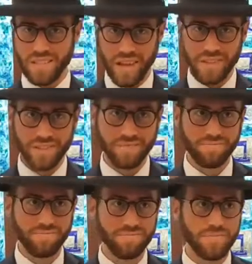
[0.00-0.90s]

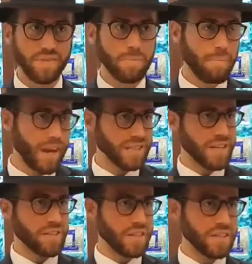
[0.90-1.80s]
says, based
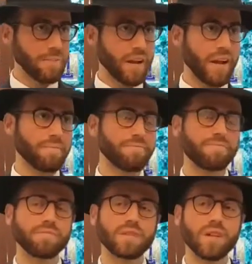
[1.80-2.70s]
on this
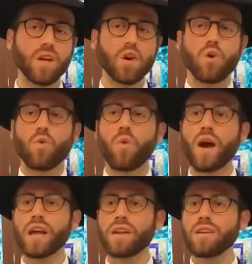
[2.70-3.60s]
Gemara,
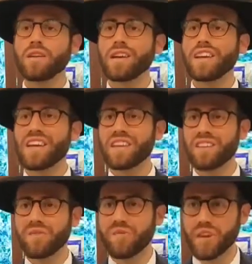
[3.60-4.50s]
when an
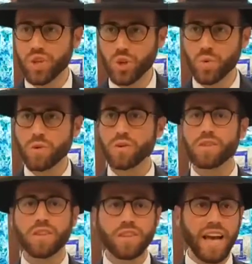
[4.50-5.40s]

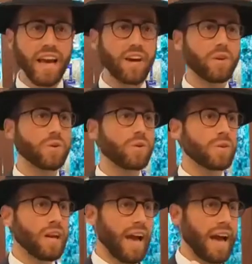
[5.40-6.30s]
individual
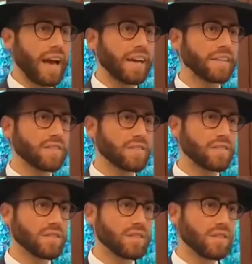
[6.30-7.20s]
now
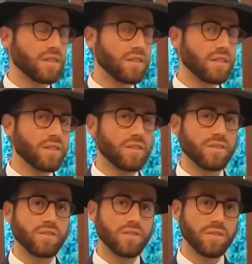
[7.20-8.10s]
has
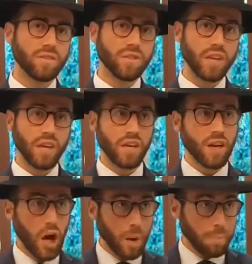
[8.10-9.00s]
the
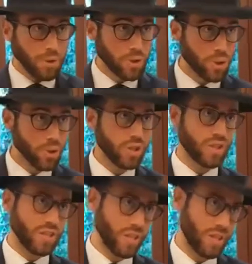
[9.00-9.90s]

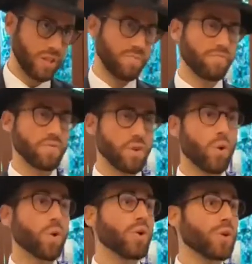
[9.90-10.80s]
opportunity
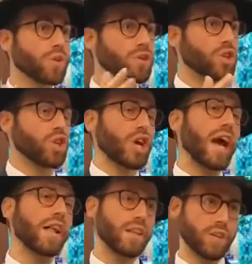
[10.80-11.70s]
or the
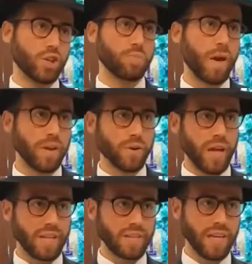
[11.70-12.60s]
challenge, better
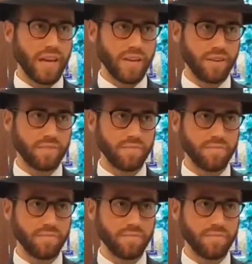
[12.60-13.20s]
yet said,